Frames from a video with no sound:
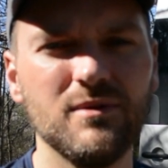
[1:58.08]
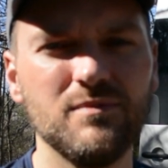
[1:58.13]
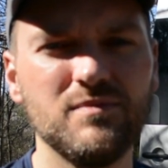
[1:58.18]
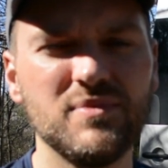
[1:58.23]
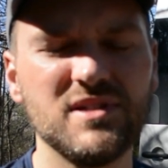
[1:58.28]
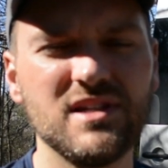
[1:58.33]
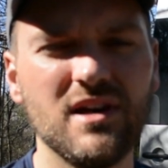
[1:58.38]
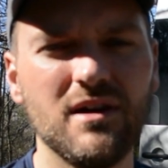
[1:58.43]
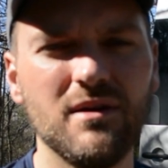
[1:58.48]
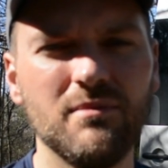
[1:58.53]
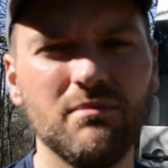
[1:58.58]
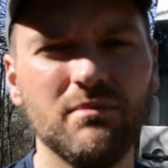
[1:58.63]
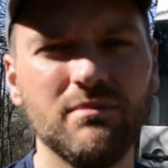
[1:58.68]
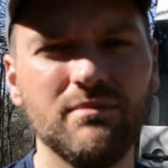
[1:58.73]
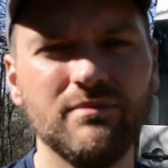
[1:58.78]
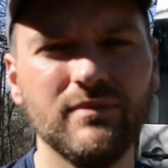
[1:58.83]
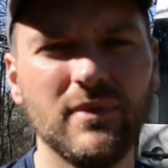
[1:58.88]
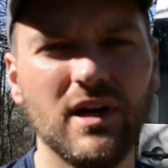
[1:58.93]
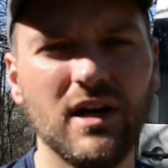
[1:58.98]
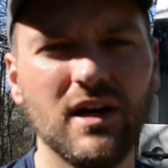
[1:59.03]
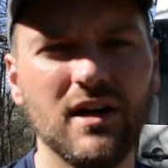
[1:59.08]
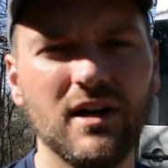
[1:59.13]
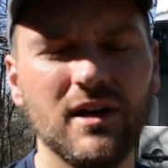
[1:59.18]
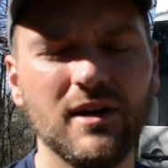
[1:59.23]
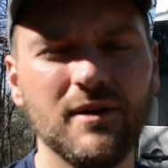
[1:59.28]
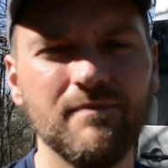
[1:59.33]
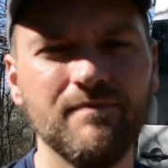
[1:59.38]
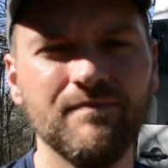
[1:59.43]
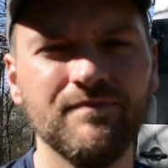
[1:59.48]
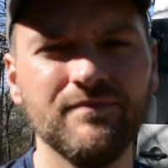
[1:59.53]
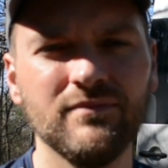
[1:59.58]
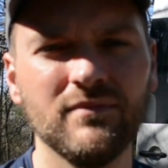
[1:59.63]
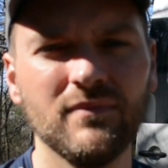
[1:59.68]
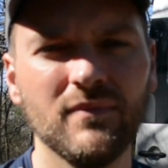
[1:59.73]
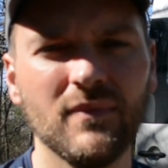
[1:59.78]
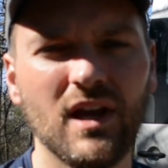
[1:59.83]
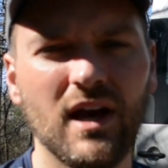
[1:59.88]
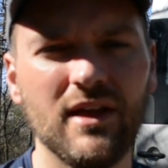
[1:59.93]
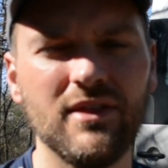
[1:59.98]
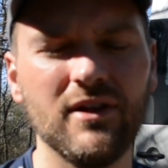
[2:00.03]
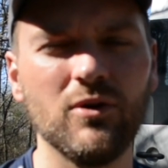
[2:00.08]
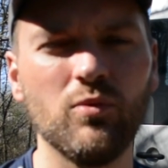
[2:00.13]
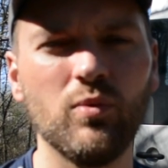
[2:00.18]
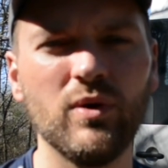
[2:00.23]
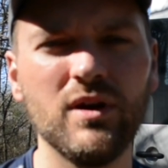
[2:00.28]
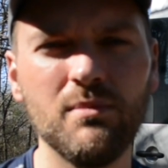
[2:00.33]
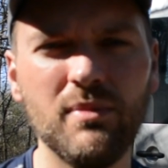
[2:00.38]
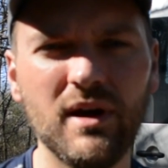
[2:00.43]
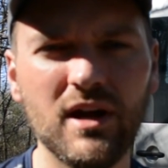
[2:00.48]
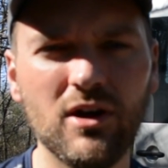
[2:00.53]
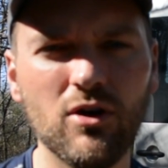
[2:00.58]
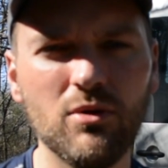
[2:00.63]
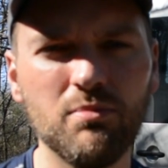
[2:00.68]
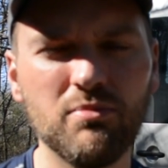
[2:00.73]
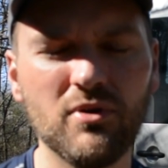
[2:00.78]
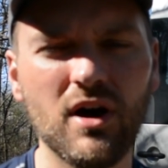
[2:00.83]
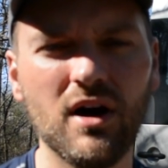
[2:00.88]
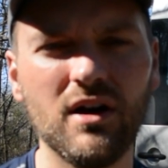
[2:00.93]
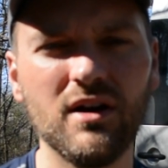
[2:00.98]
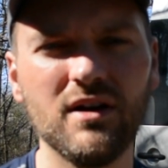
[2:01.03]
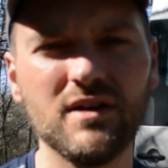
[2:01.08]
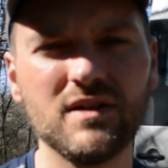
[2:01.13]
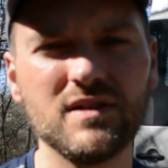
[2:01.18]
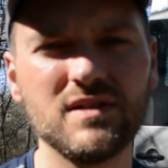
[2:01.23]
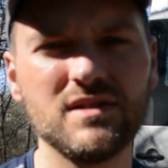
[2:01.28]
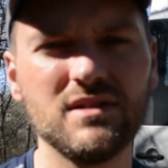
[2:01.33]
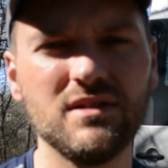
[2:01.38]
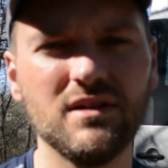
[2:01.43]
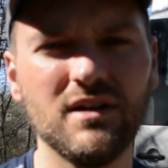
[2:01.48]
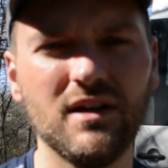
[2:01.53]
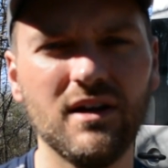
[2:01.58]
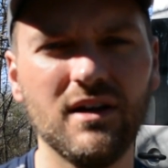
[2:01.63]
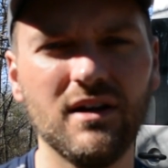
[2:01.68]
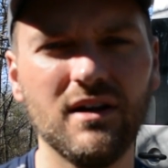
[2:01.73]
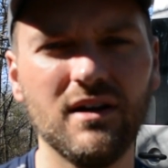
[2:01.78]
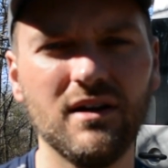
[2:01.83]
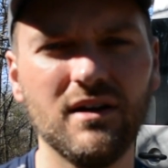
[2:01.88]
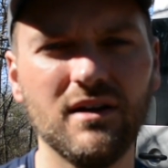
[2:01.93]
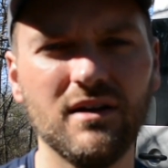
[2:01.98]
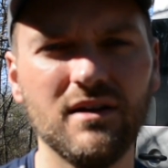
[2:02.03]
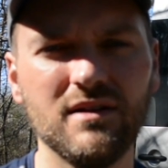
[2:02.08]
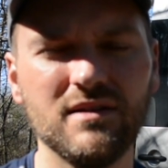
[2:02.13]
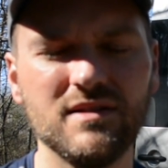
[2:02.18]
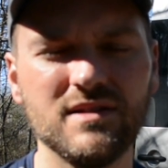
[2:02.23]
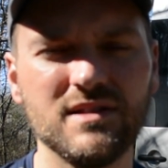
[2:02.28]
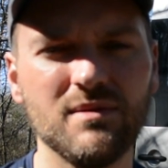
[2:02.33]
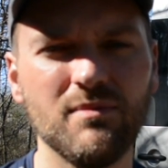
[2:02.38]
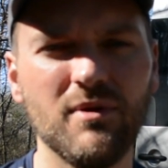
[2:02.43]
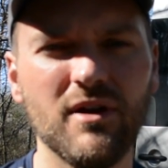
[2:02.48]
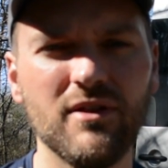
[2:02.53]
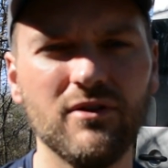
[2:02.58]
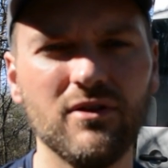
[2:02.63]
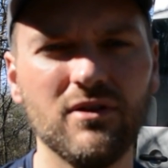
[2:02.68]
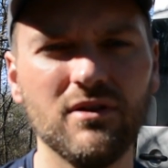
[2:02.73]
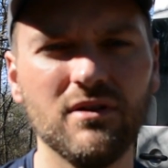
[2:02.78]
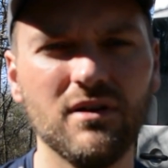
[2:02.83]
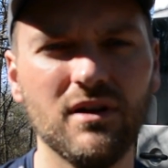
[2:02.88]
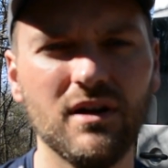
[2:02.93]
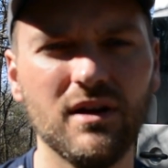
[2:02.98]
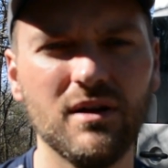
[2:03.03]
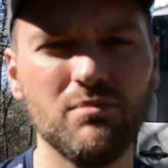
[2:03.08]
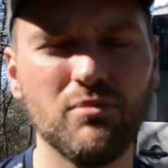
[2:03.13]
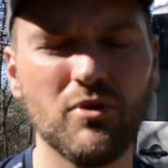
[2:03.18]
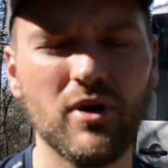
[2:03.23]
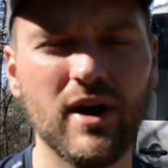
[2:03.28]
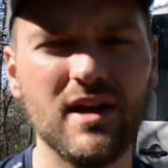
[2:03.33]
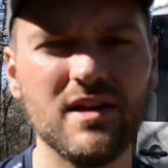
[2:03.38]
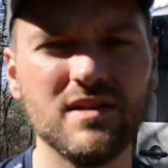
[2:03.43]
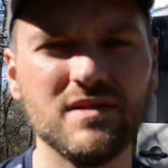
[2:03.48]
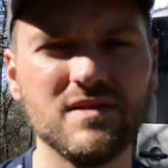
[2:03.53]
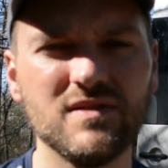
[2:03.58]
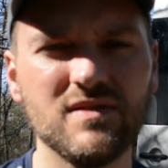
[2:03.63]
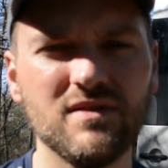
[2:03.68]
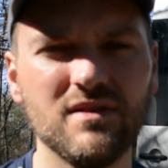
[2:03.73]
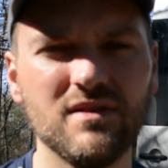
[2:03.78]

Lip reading: some, I think, Winnebago products and some other brands